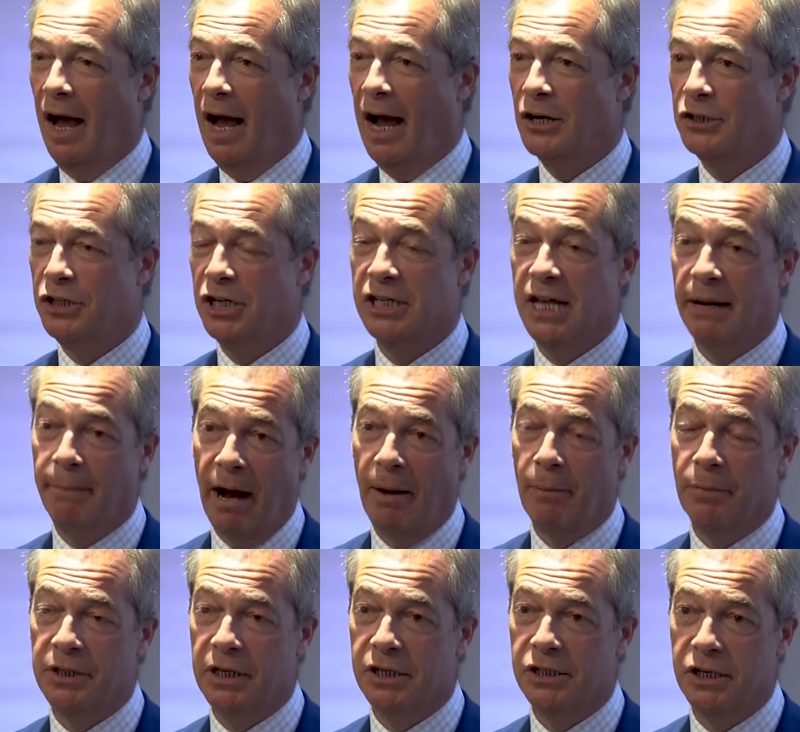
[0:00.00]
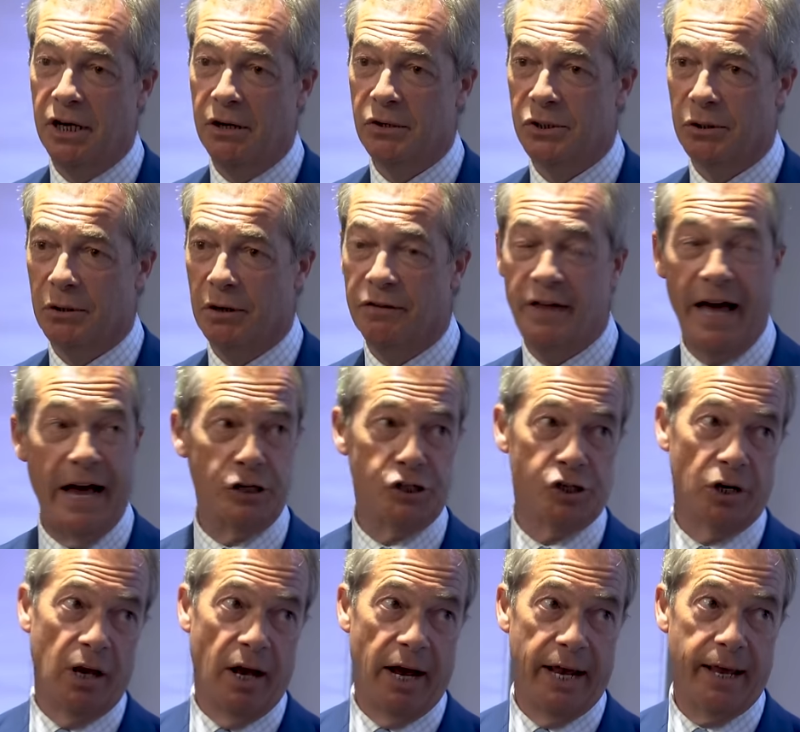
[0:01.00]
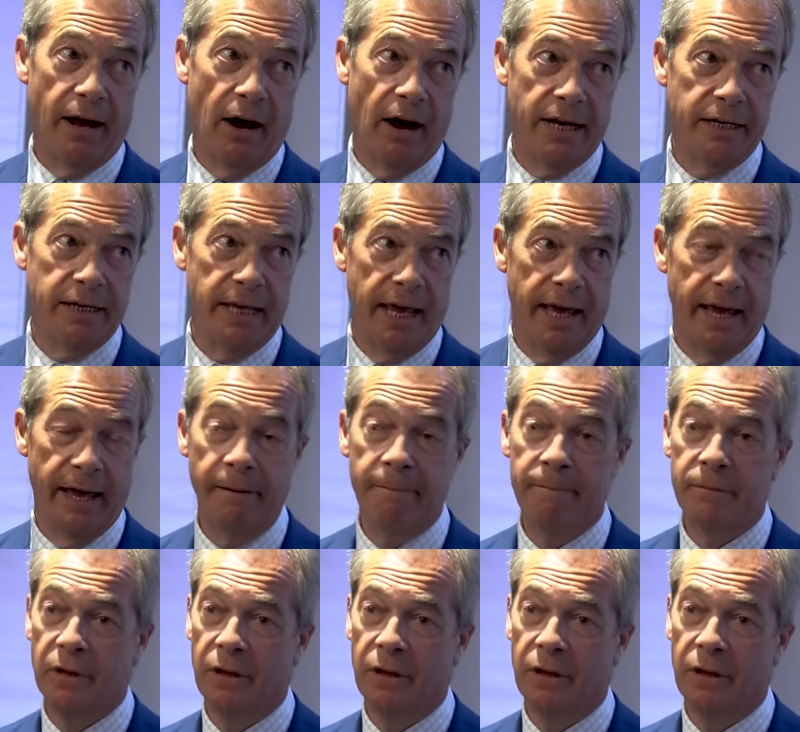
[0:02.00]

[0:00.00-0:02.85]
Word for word: And she's come up with this new sort of Thatcher like idea